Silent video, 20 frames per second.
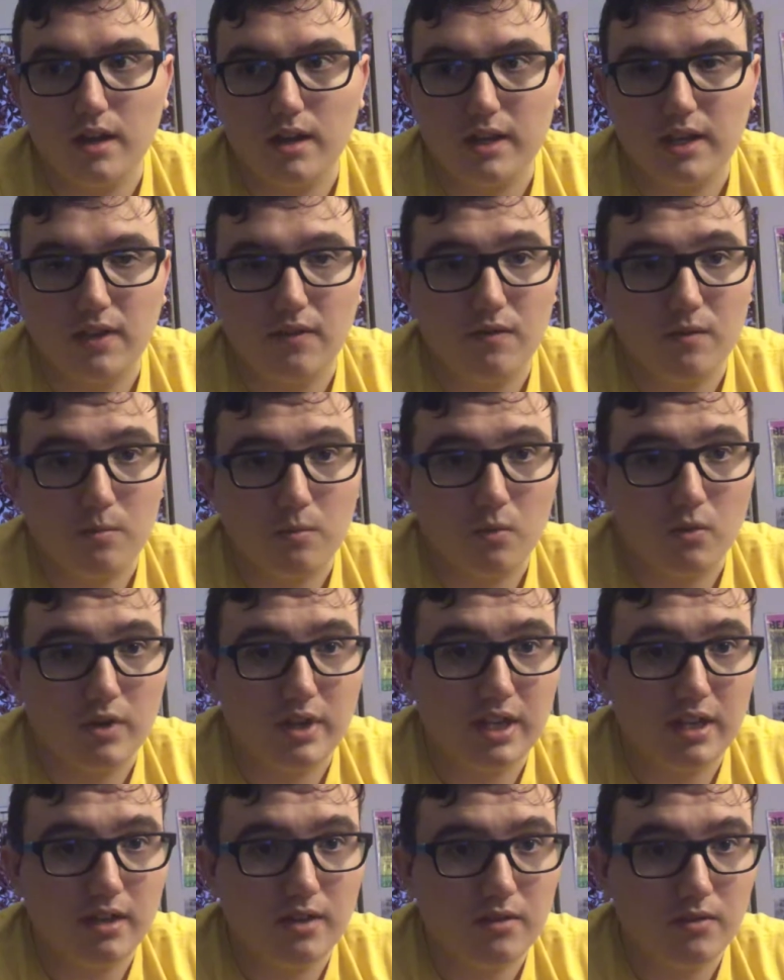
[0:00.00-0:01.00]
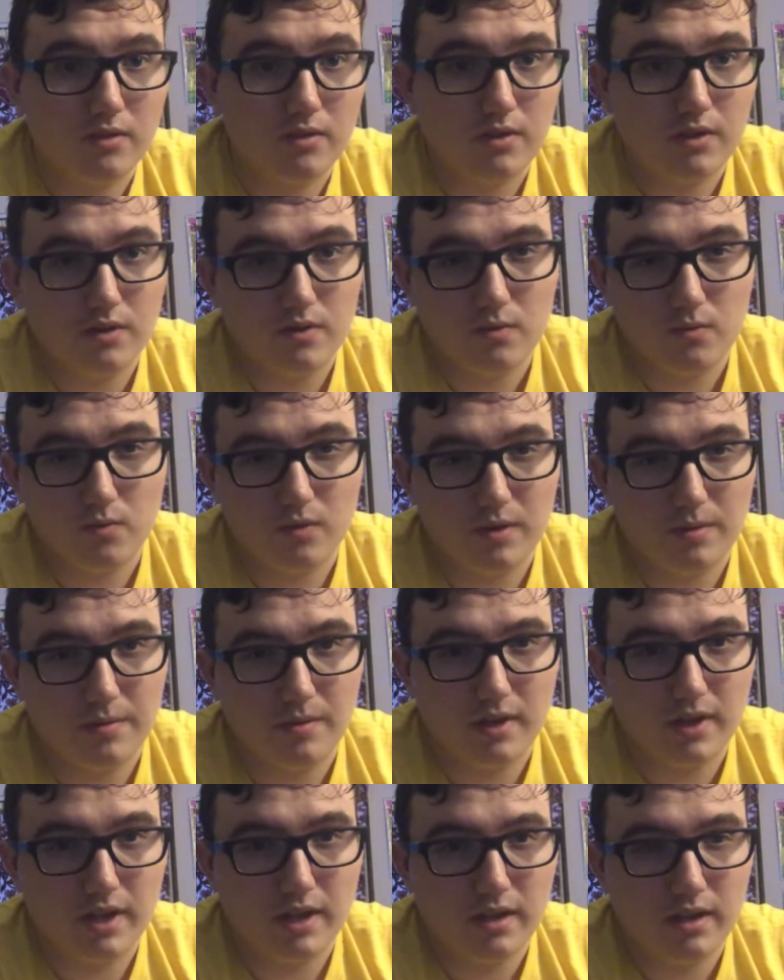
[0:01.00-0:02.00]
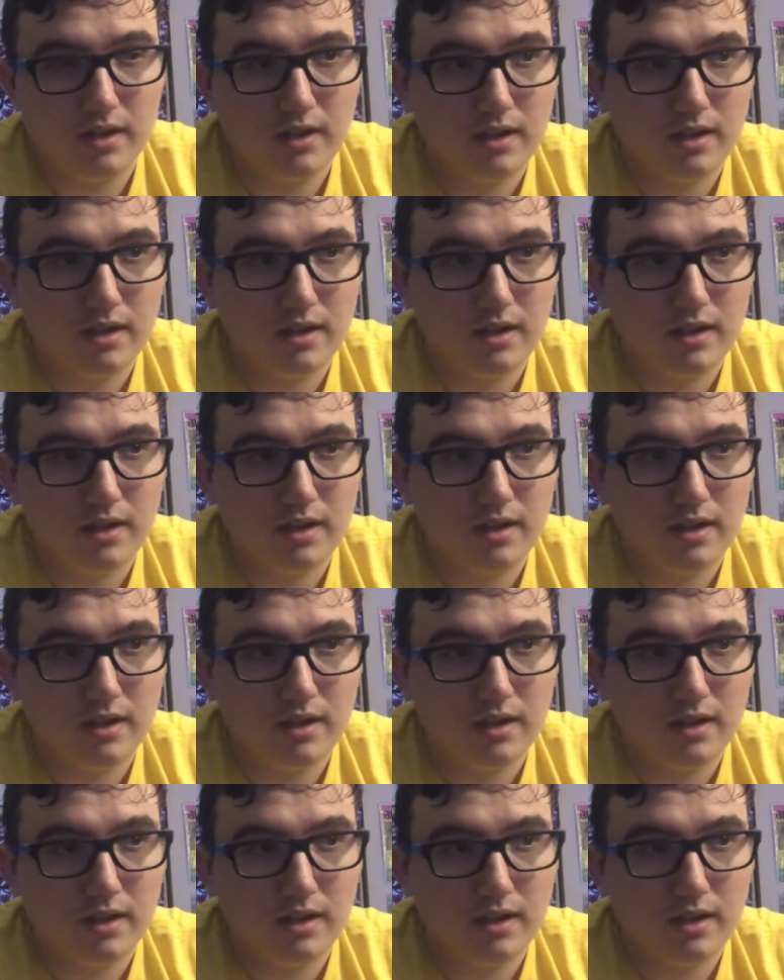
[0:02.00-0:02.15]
giving more details when I play.